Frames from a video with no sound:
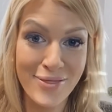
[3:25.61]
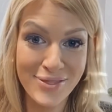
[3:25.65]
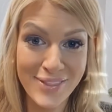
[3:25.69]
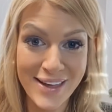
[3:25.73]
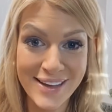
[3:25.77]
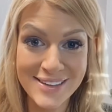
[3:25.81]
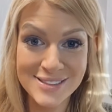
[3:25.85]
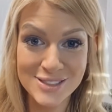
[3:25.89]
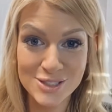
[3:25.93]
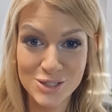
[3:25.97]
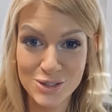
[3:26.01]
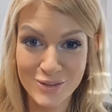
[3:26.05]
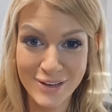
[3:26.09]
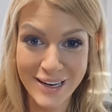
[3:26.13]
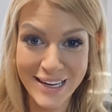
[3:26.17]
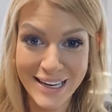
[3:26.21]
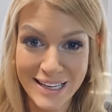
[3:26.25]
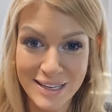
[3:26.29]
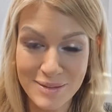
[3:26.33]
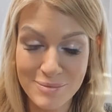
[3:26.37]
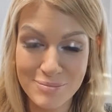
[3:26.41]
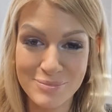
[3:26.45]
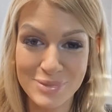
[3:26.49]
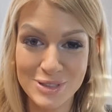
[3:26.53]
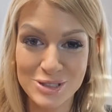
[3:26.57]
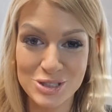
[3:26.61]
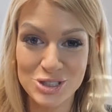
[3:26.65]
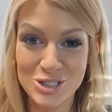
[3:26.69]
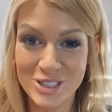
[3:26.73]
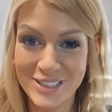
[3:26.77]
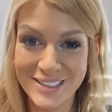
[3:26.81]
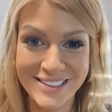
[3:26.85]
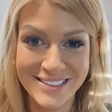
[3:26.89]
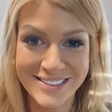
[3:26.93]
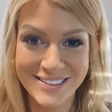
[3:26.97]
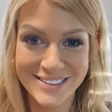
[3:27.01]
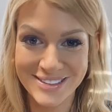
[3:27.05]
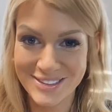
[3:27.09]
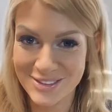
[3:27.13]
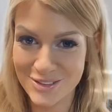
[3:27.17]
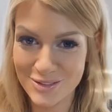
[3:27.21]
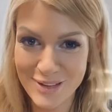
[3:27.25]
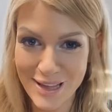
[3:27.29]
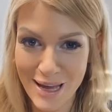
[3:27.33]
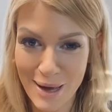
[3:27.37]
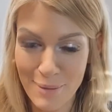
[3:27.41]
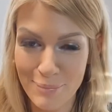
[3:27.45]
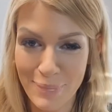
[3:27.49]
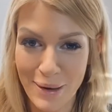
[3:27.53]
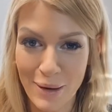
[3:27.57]
That's great. But she didn't do
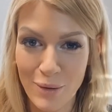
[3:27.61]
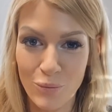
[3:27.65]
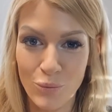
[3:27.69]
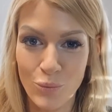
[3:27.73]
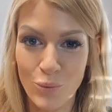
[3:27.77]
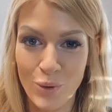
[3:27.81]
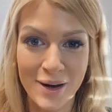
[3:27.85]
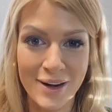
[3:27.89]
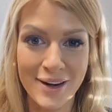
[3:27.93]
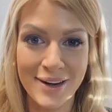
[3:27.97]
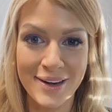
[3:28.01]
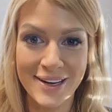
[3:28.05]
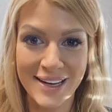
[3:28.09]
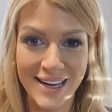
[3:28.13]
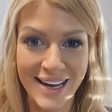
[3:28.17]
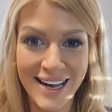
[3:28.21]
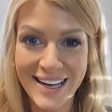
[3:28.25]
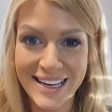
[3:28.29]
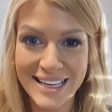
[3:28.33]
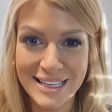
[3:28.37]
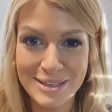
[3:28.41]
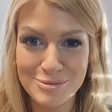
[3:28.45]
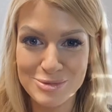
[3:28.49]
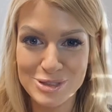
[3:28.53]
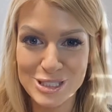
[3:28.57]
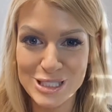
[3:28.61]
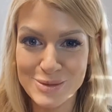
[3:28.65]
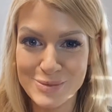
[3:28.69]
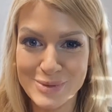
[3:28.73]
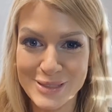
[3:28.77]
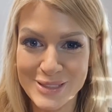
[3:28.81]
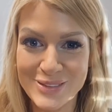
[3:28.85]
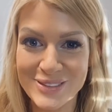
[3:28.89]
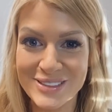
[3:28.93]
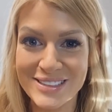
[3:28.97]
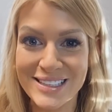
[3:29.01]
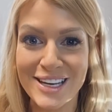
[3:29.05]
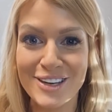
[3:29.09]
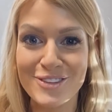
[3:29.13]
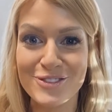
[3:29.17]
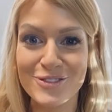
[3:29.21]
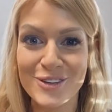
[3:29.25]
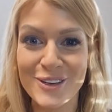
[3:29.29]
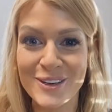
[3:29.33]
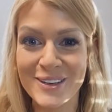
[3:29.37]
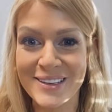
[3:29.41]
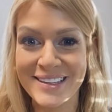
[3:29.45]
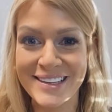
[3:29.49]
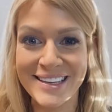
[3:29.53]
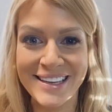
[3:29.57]
that by one time. She's been doing that for
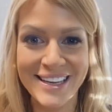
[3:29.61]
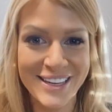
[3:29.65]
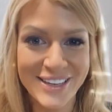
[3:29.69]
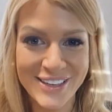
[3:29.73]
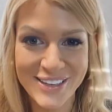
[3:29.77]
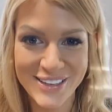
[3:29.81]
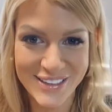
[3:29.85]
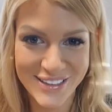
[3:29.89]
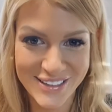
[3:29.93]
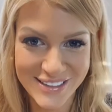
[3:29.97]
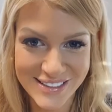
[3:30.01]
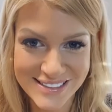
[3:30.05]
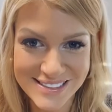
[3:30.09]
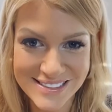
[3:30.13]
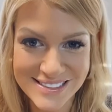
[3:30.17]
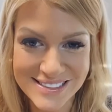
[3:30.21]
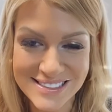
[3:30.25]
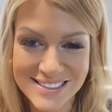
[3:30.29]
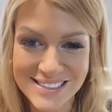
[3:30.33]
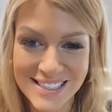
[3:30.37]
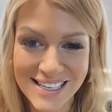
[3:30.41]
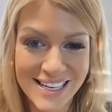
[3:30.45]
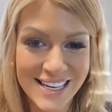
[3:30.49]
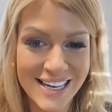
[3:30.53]
years.